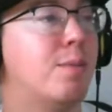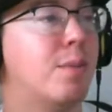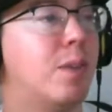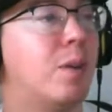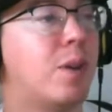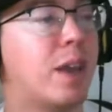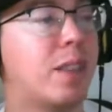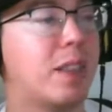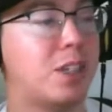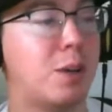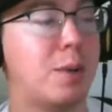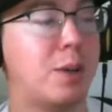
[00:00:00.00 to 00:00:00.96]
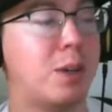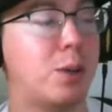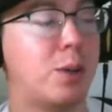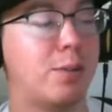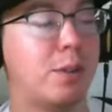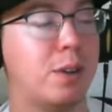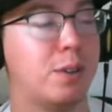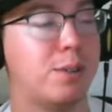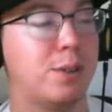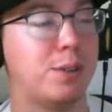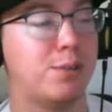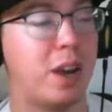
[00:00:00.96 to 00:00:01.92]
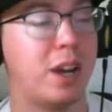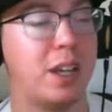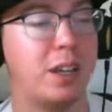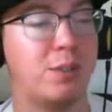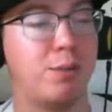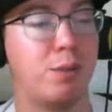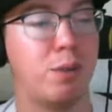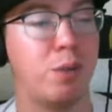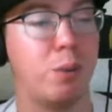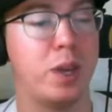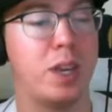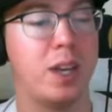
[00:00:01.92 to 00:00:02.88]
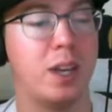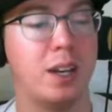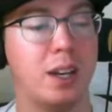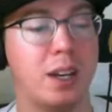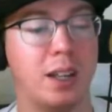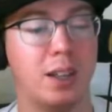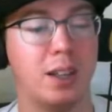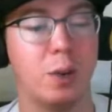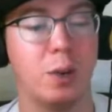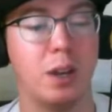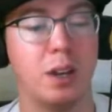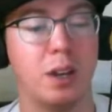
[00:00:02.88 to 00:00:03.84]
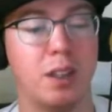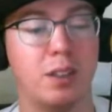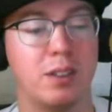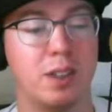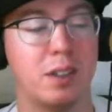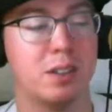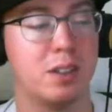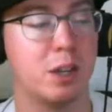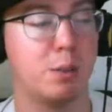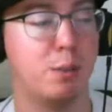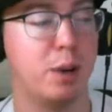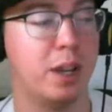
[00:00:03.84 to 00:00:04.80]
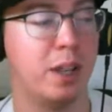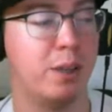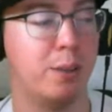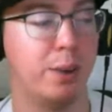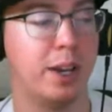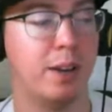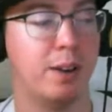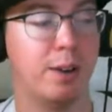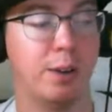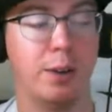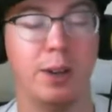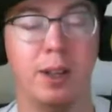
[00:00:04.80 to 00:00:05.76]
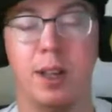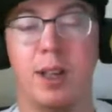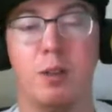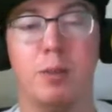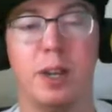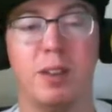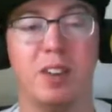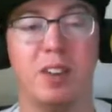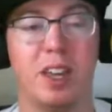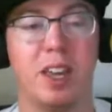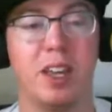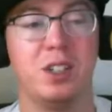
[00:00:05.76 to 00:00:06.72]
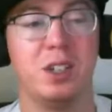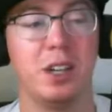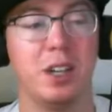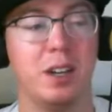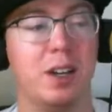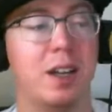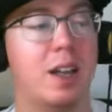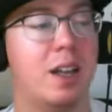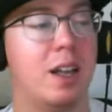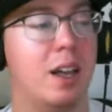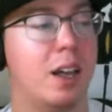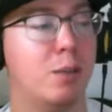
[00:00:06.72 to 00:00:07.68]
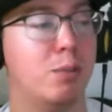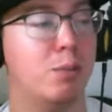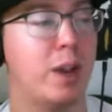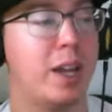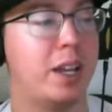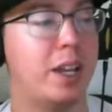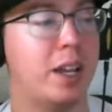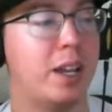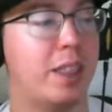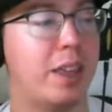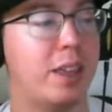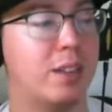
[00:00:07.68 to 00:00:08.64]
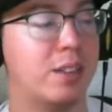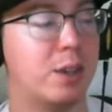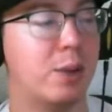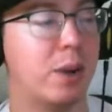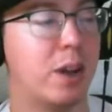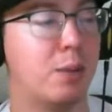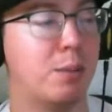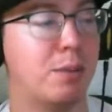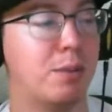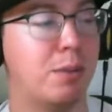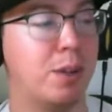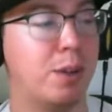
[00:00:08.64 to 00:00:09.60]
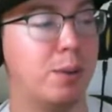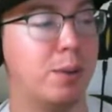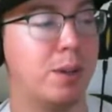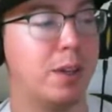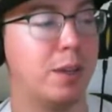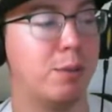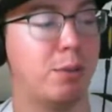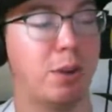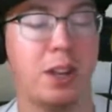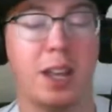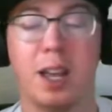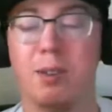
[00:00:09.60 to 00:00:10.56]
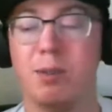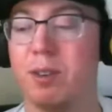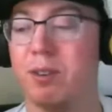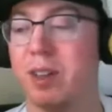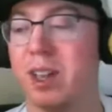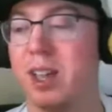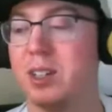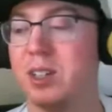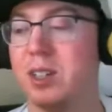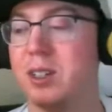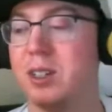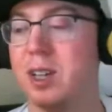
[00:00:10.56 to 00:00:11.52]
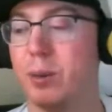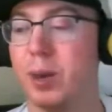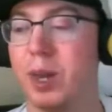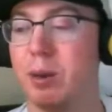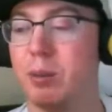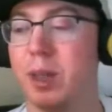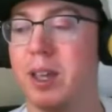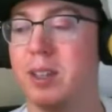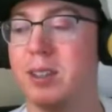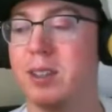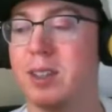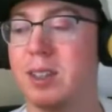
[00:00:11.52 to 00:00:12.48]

Okay, that should about do it for us for Friday and for the weekend. Again, going into this All-Star break, and then we're getting our own mini vacation here. Brad, you got anything else going on before you take off your vacation? Any weekend plans?